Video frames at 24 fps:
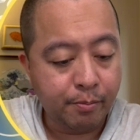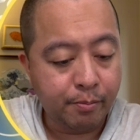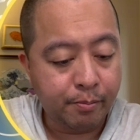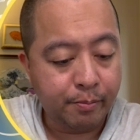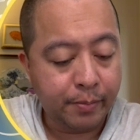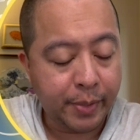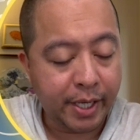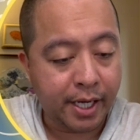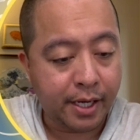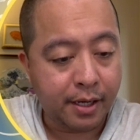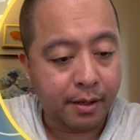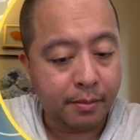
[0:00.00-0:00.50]

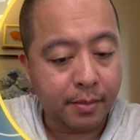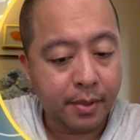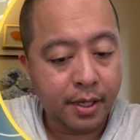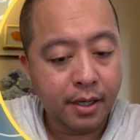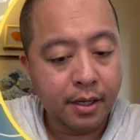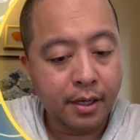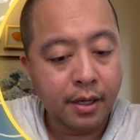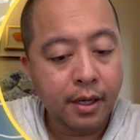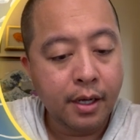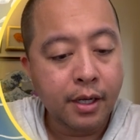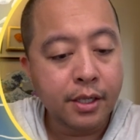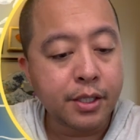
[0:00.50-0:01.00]
Bam.
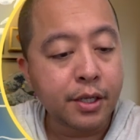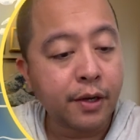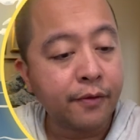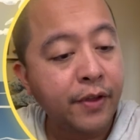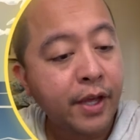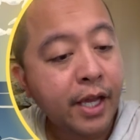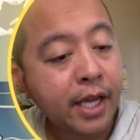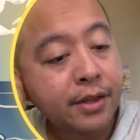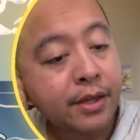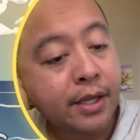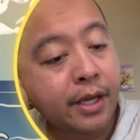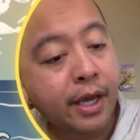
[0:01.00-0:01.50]
So if they
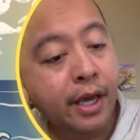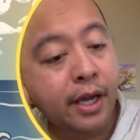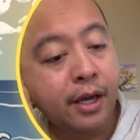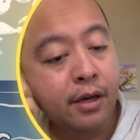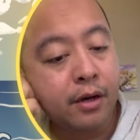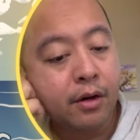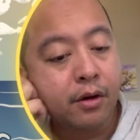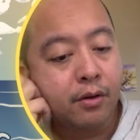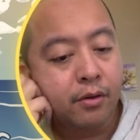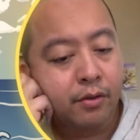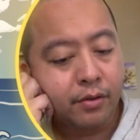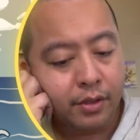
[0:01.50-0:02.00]
get the
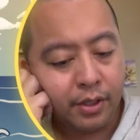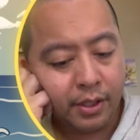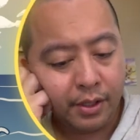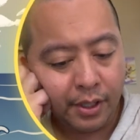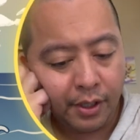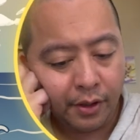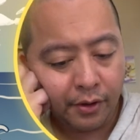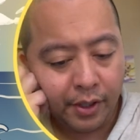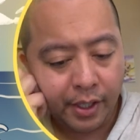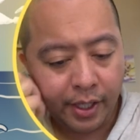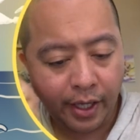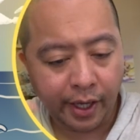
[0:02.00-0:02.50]
KO, did they
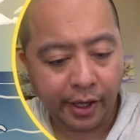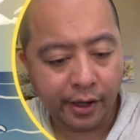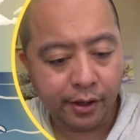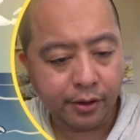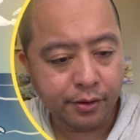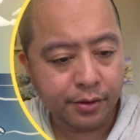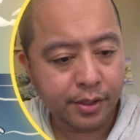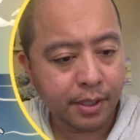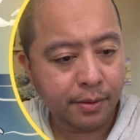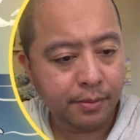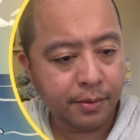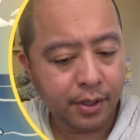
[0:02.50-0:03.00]
already KO
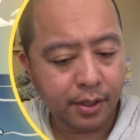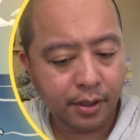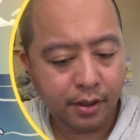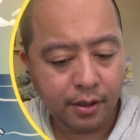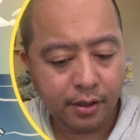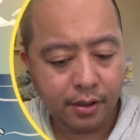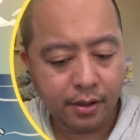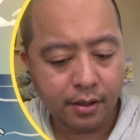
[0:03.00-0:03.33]
something?